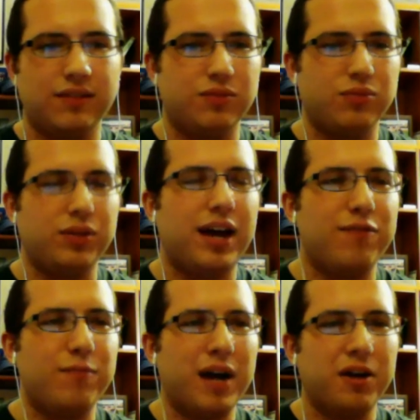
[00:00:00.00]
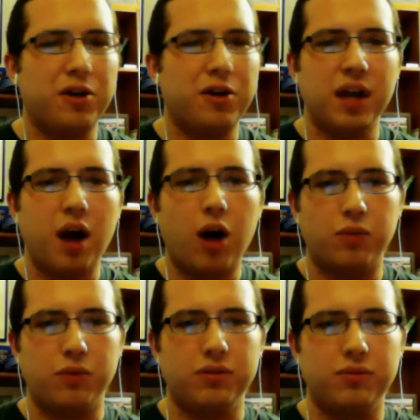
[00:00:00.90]
We have Mako being
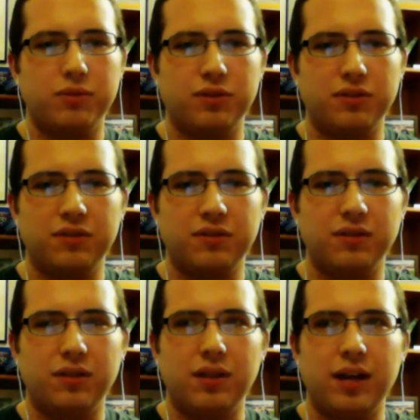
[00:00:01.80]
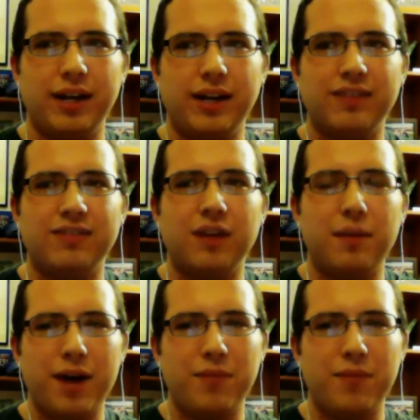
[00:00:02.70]
awkward, which is somehow